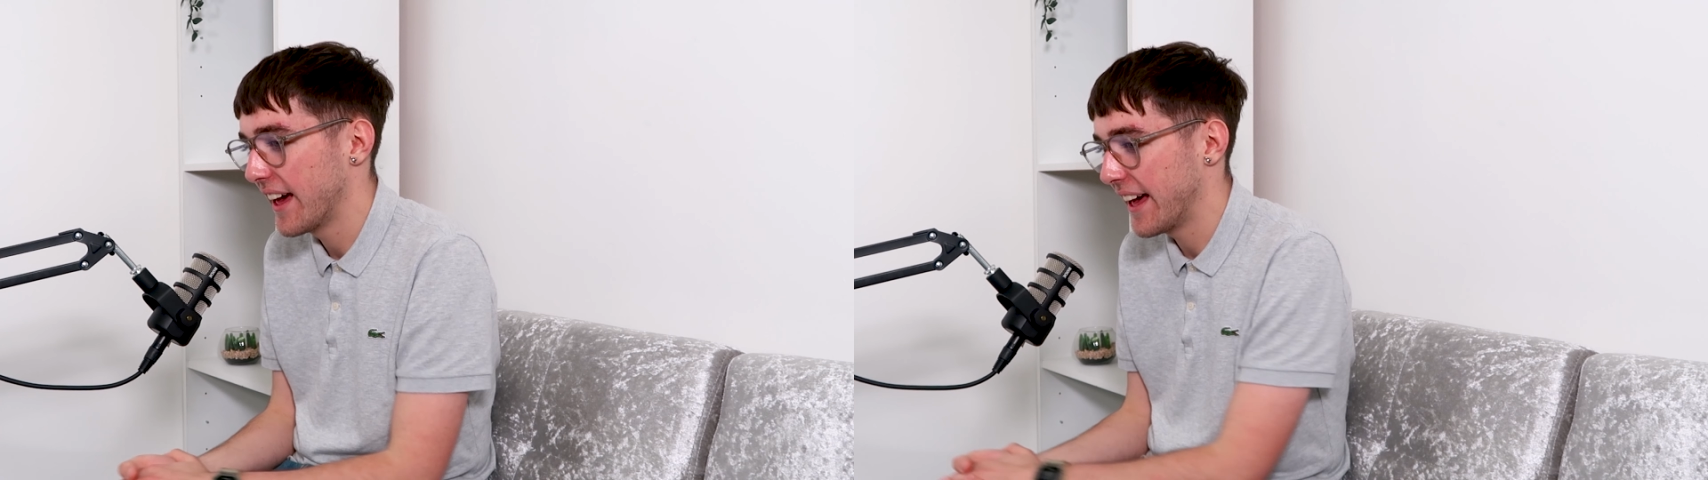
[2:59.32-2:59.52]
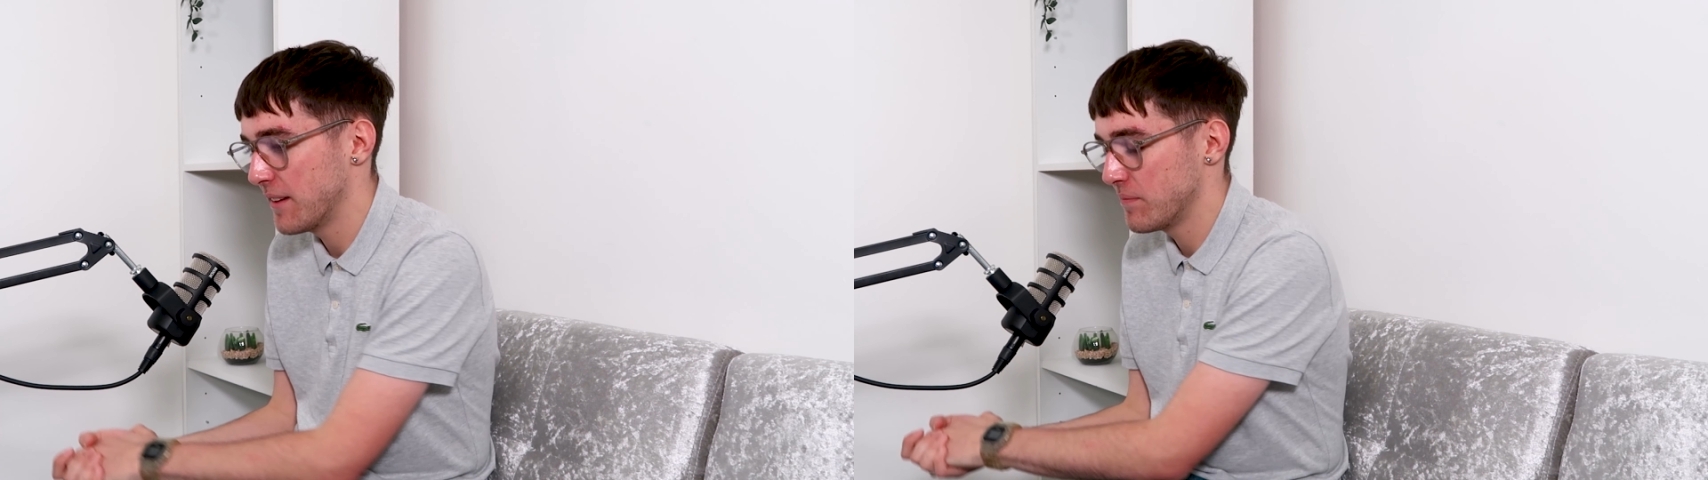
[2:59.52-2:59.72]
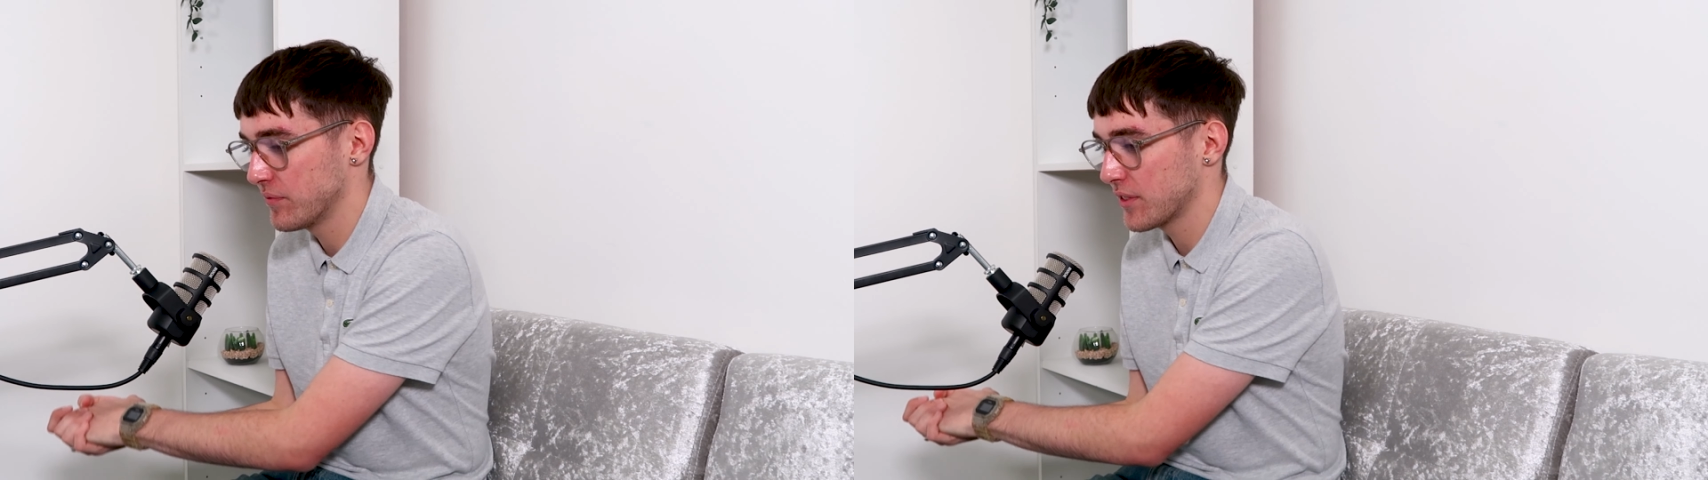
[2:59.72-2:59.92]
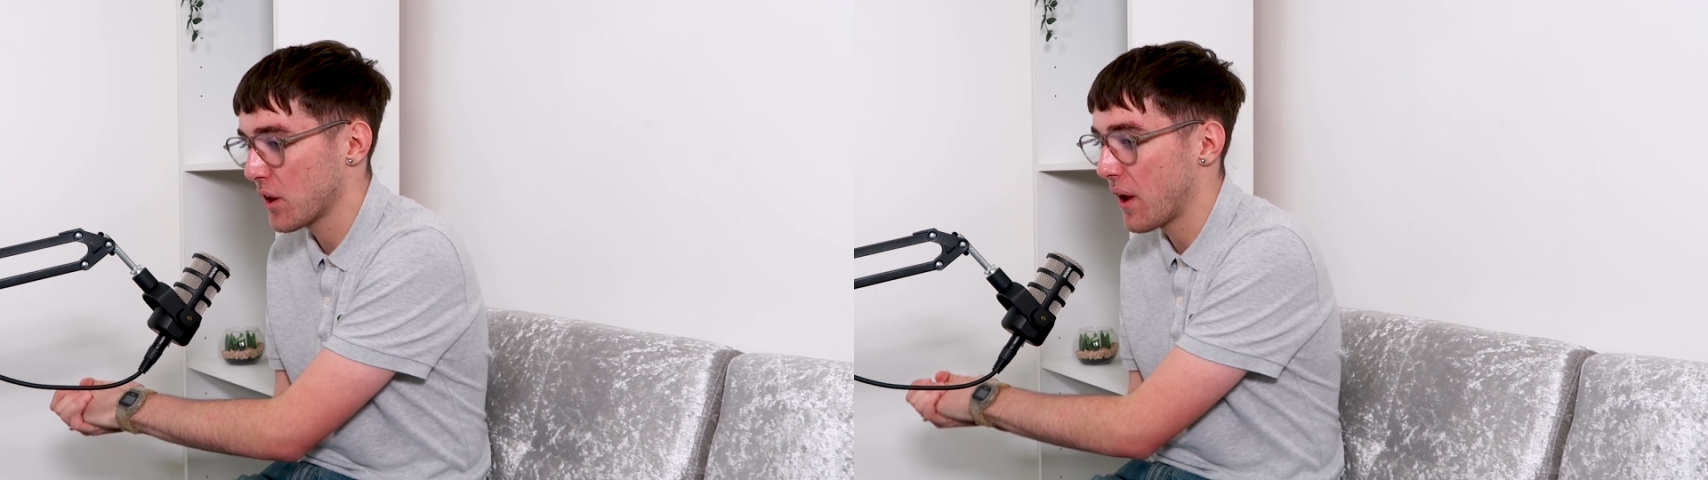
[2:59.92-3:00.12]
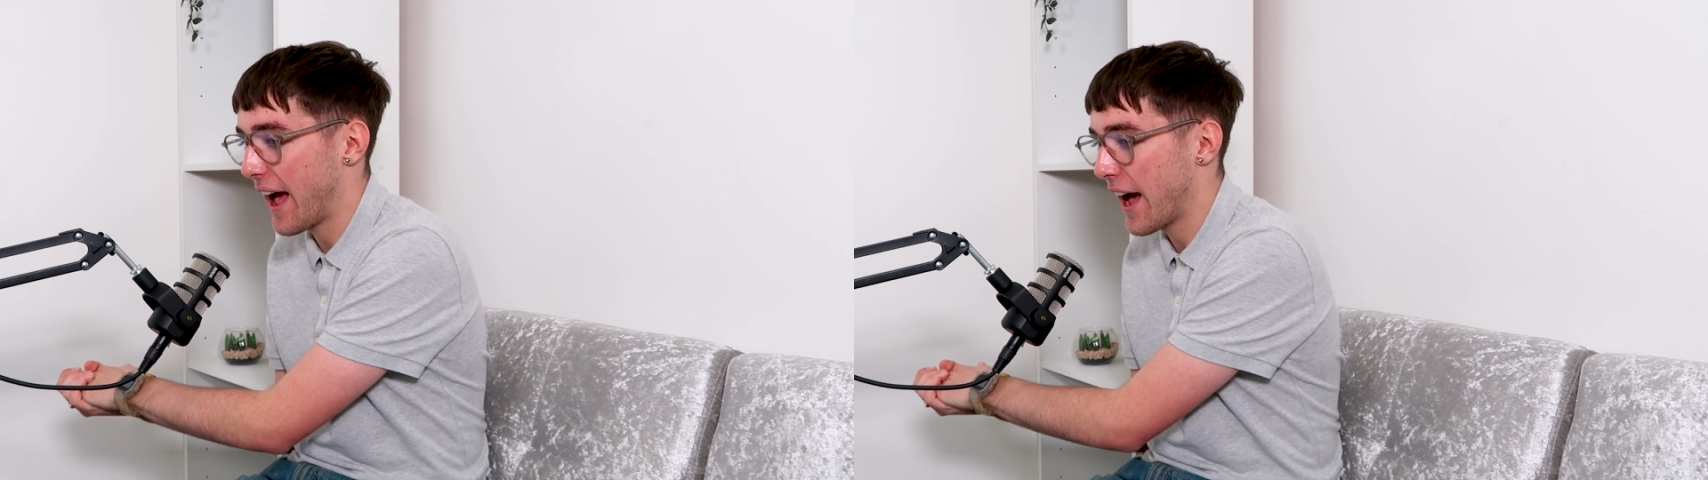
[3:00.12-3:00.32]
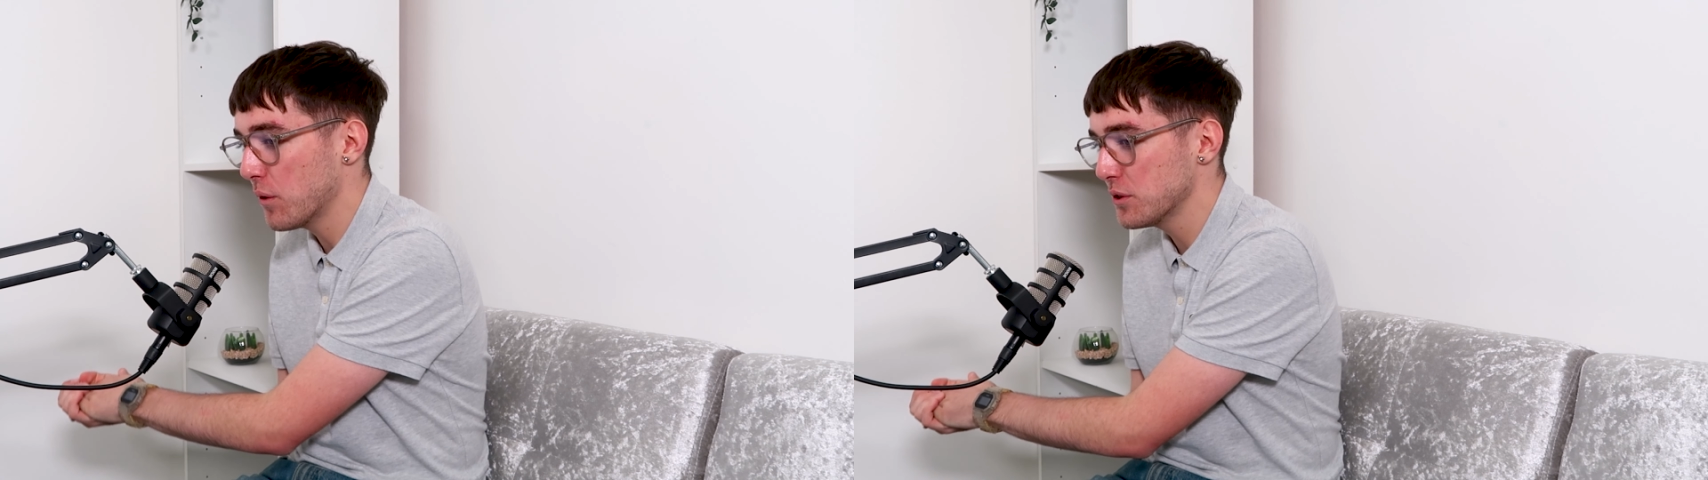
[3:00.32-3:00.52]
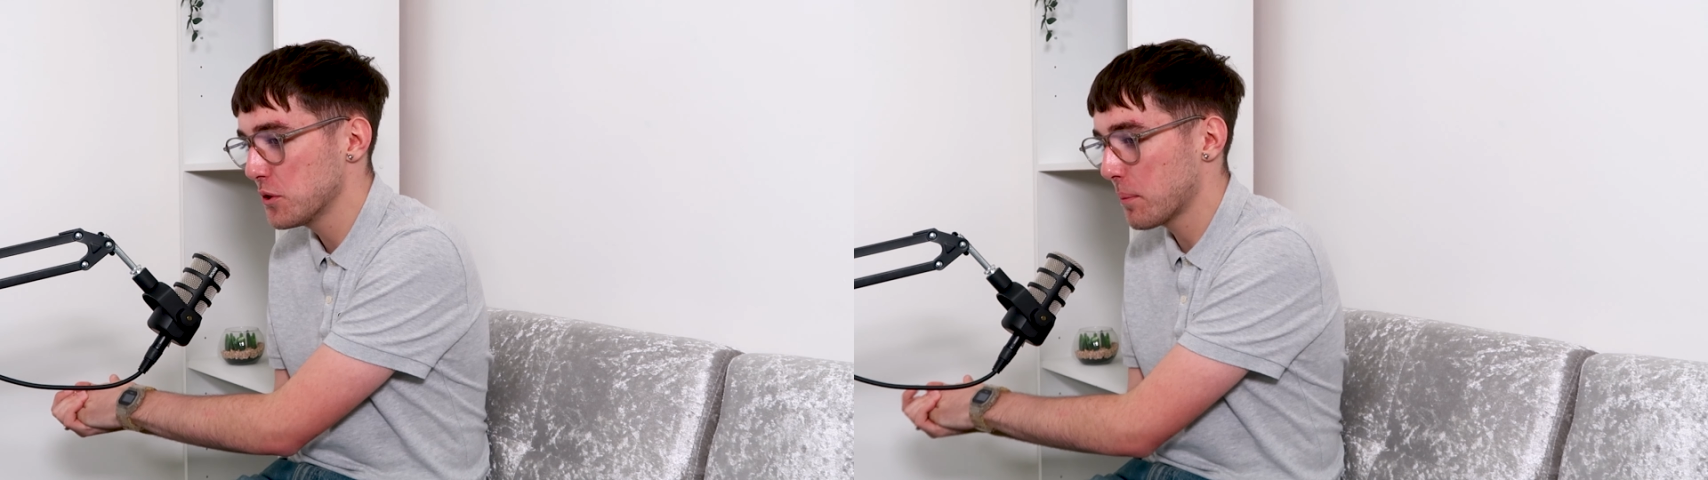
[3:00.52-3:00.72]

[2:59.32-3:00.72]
How would you